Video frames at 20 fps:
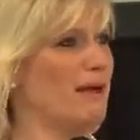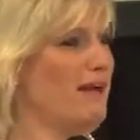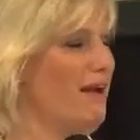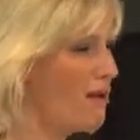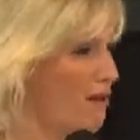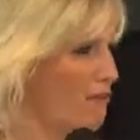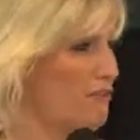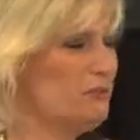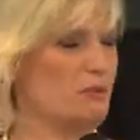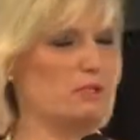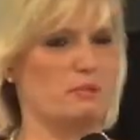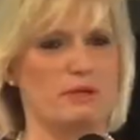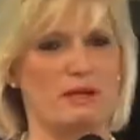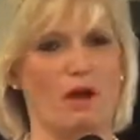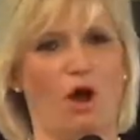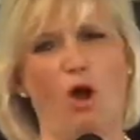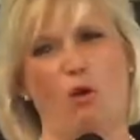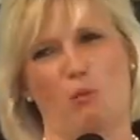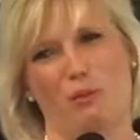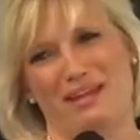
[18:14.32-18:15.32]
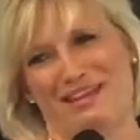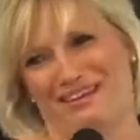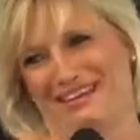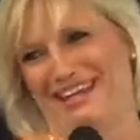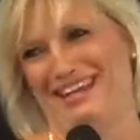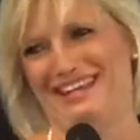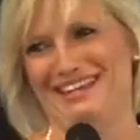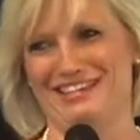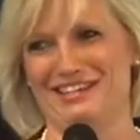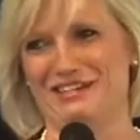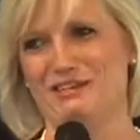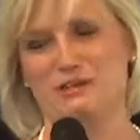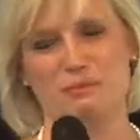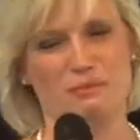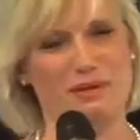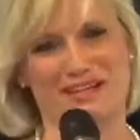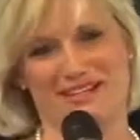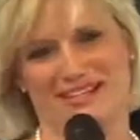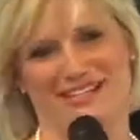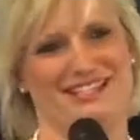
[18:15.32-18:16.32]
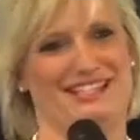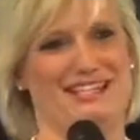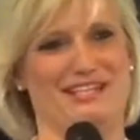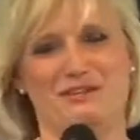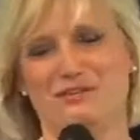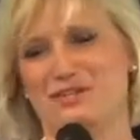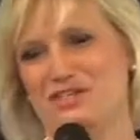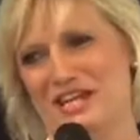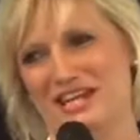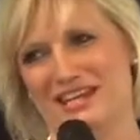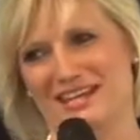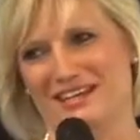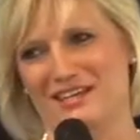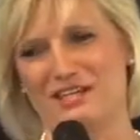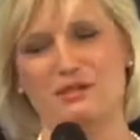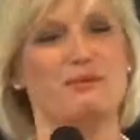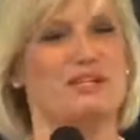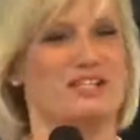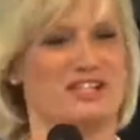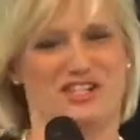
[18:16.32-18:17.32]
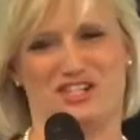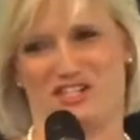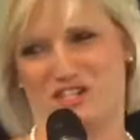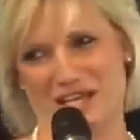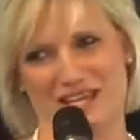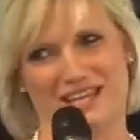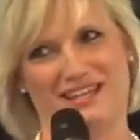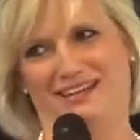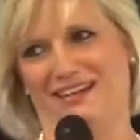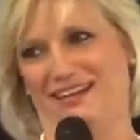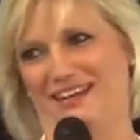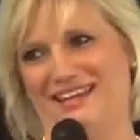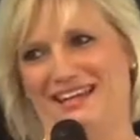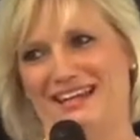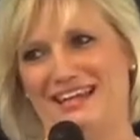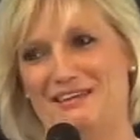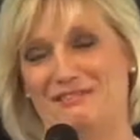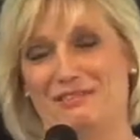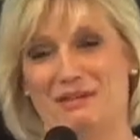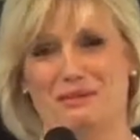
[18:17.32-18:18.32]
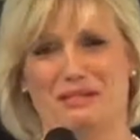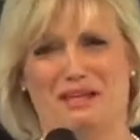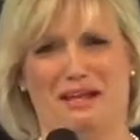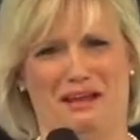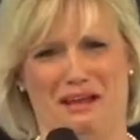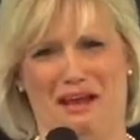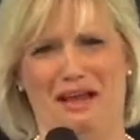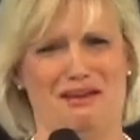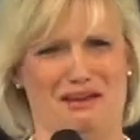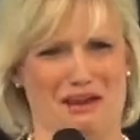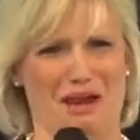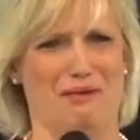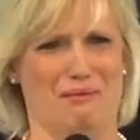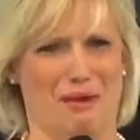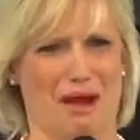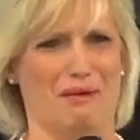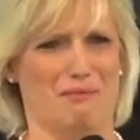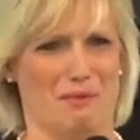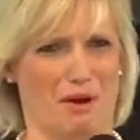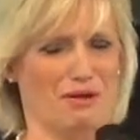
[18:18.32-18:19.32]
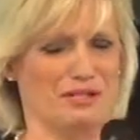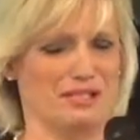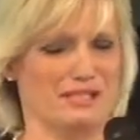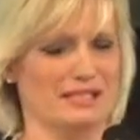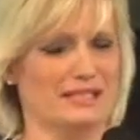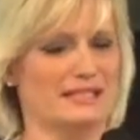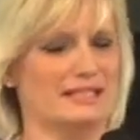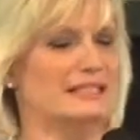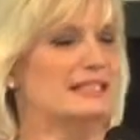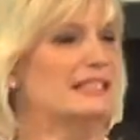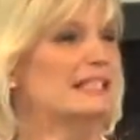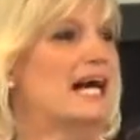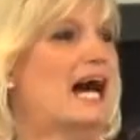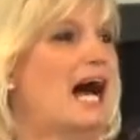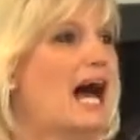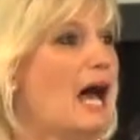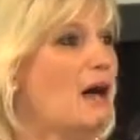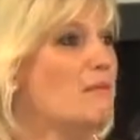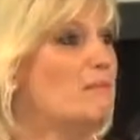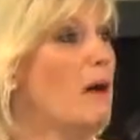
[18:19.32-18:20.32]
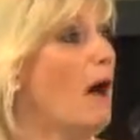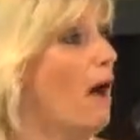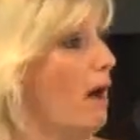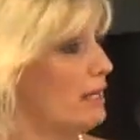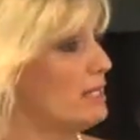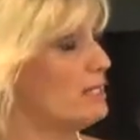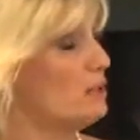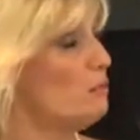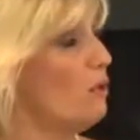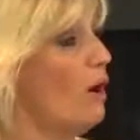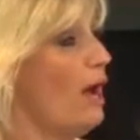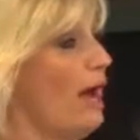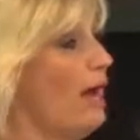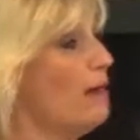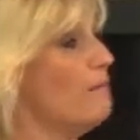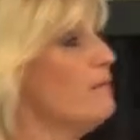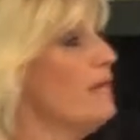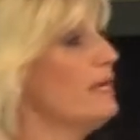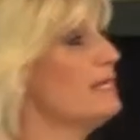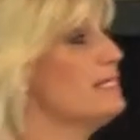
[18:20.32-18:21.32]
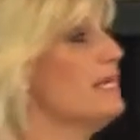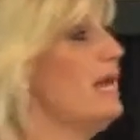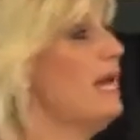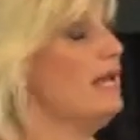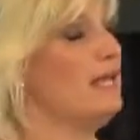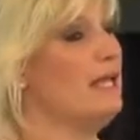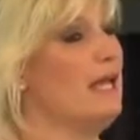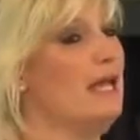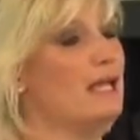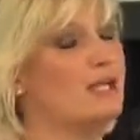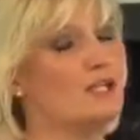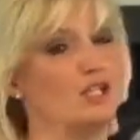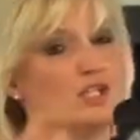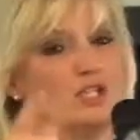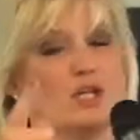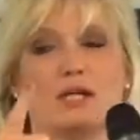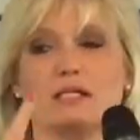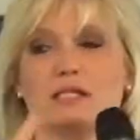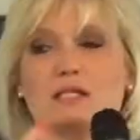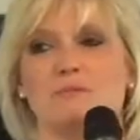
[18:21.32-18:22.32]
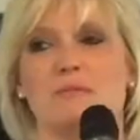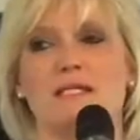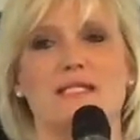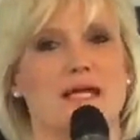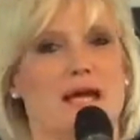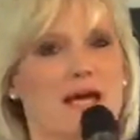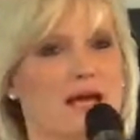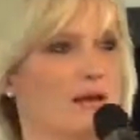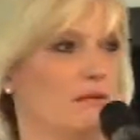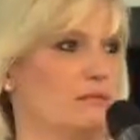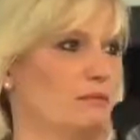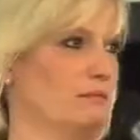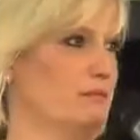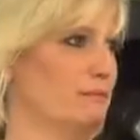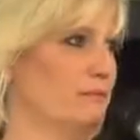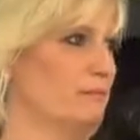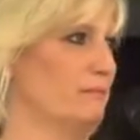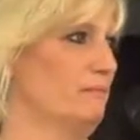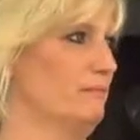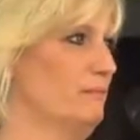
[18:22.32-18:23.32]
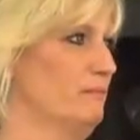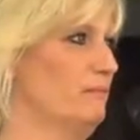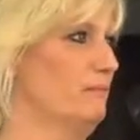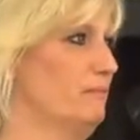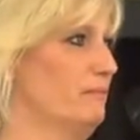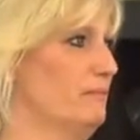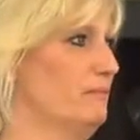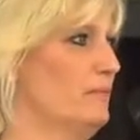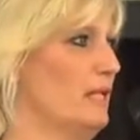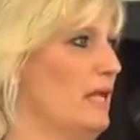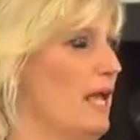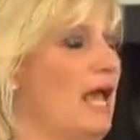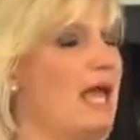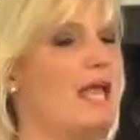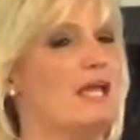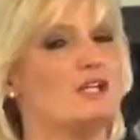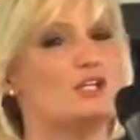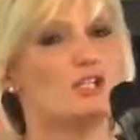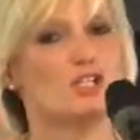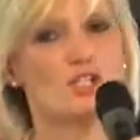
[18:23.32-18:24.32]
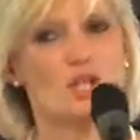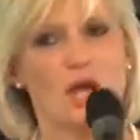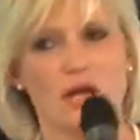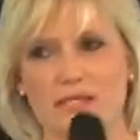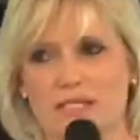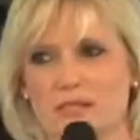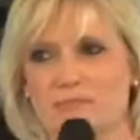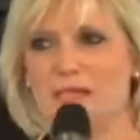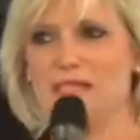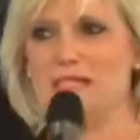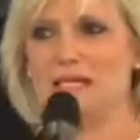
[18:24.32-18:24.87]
afterwards went, oh, we could hear you. We could see you shaking. You were shaking like a leaf. I was like, I know I was. But what happened that day? It shut me down. It shut me